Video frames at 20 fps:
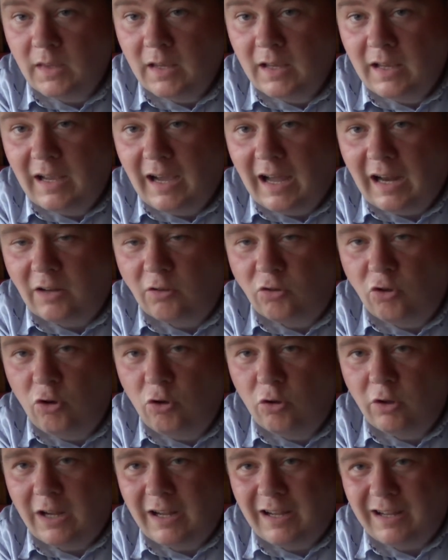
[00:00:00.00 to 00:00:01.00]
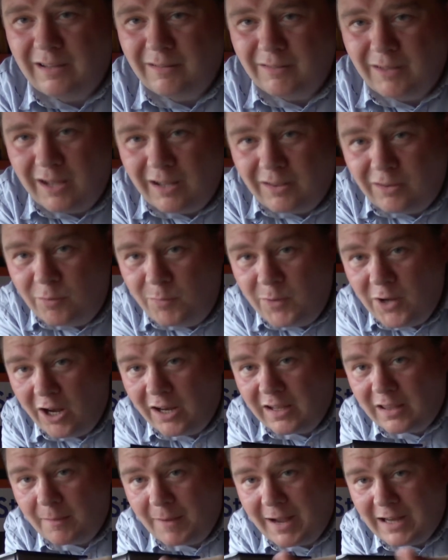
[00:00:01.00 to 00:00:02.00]
And to be
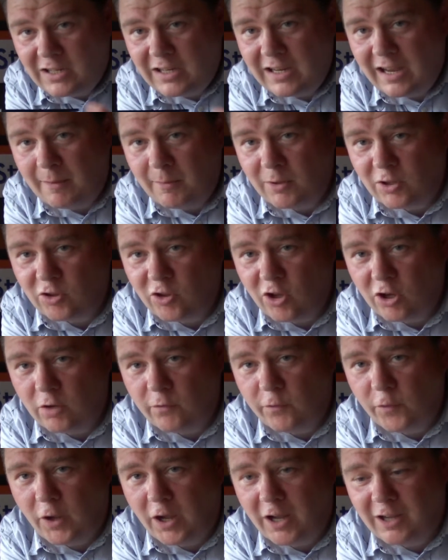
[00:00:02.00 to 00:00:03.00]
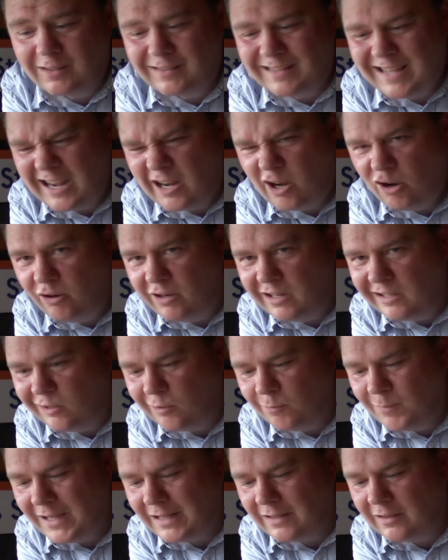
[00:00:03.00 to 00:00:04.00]
honest, I'm a sucker for Art Deco a little
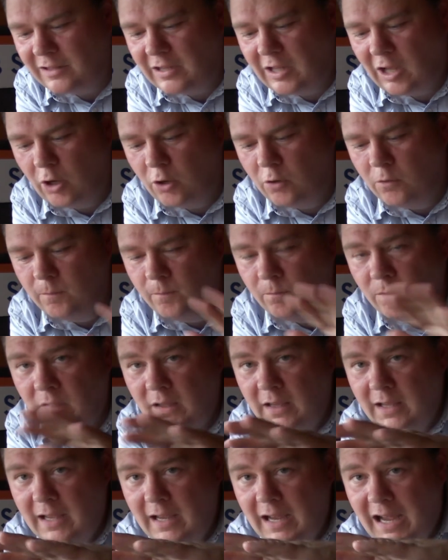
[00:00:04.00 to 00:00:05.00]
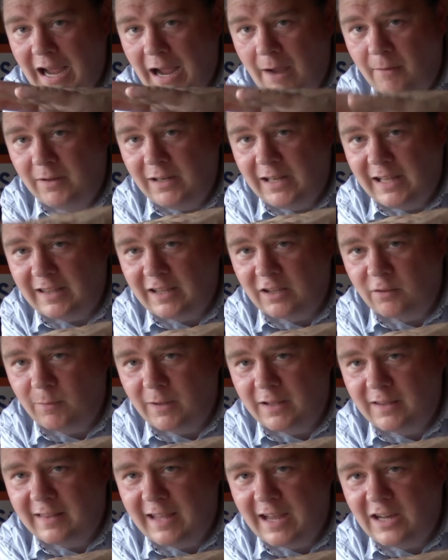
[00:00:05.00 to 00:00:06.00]
bit, so having this as my
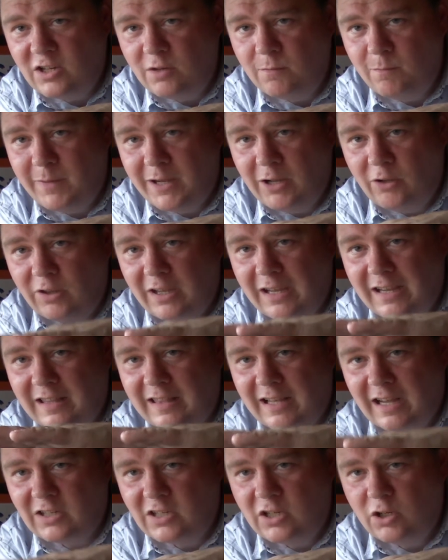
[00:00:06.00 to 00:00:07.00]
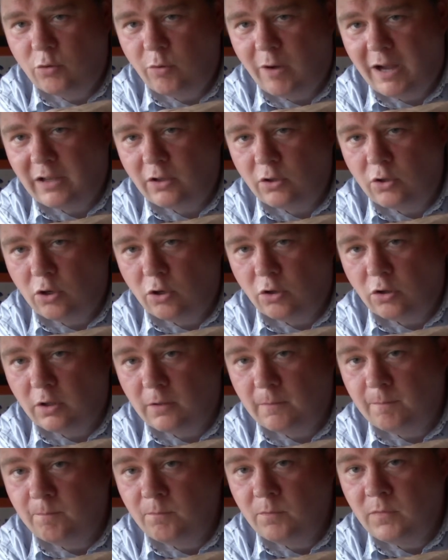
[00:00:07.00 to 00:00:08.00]
station building is actually quite good.
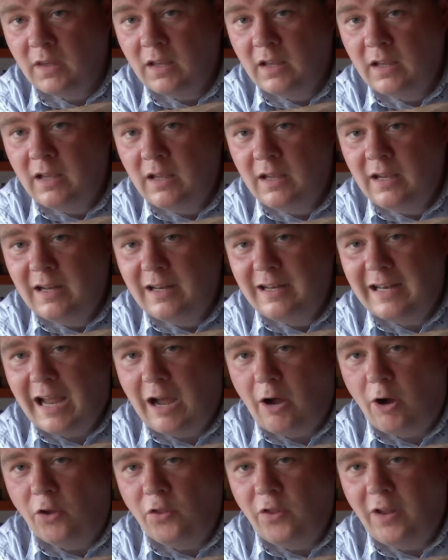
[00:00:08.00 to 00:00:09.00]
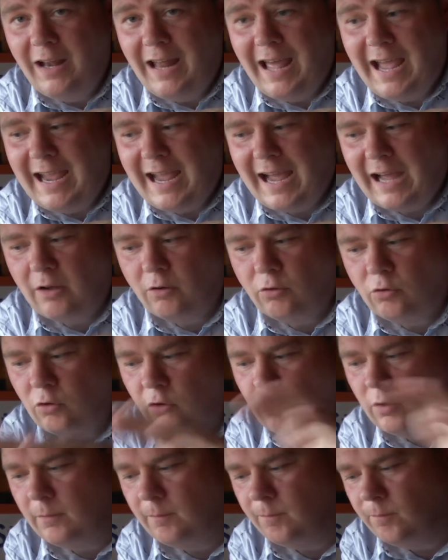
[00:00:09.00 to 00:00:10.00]
Now on the
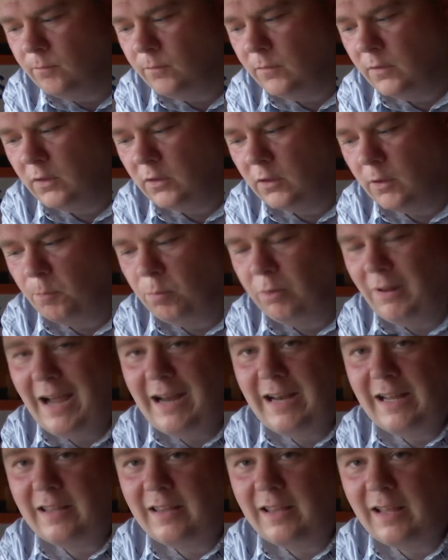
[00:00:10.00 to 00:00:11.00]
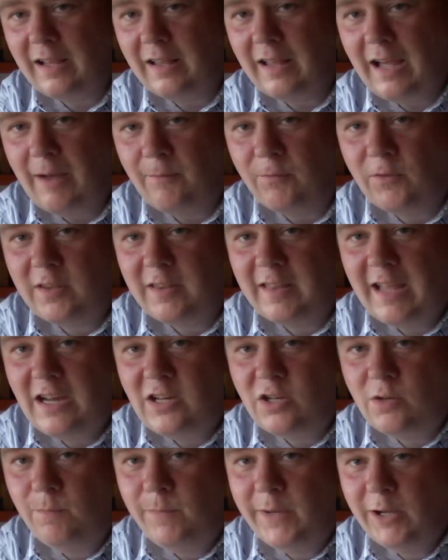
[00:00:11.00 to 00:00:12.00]
layout, the plan is to have the
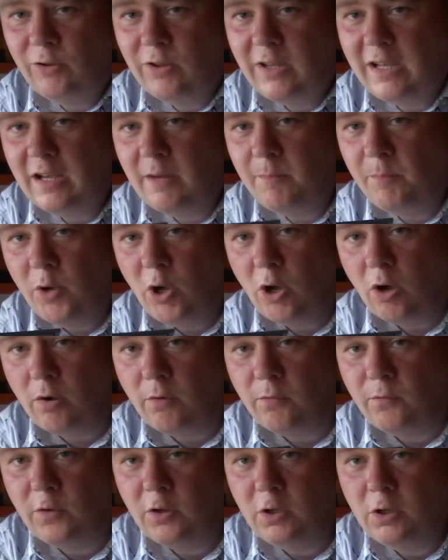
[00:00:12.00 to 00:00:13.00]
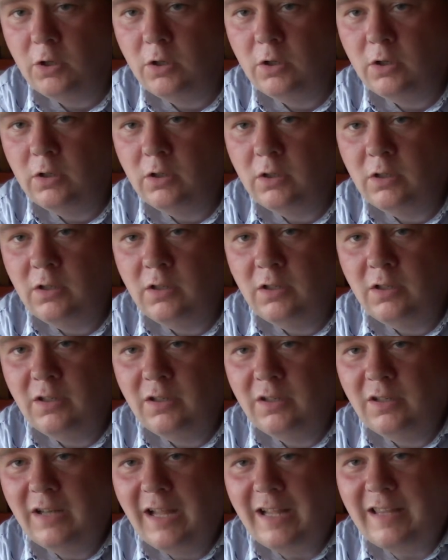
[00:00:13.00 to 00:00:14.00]
station building above.
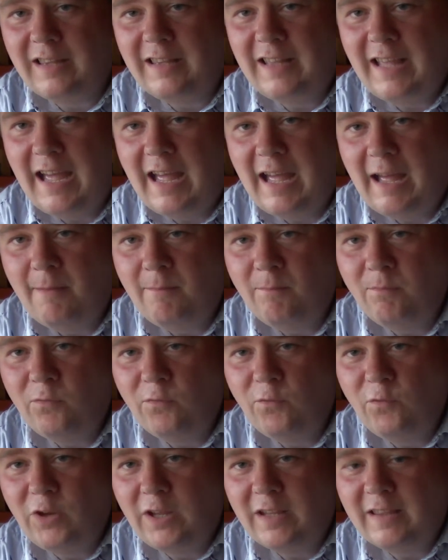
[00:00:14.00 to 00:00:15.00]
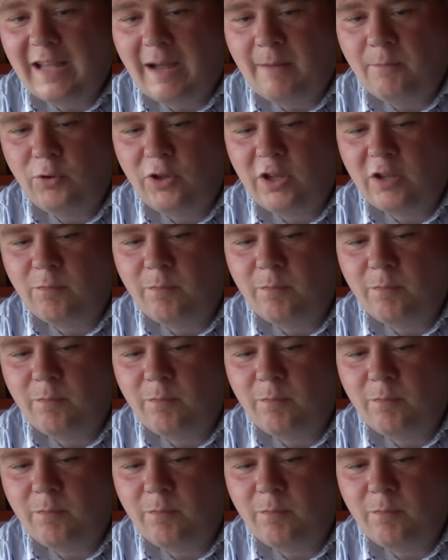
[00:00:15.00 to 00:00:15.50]
Let's, for example, this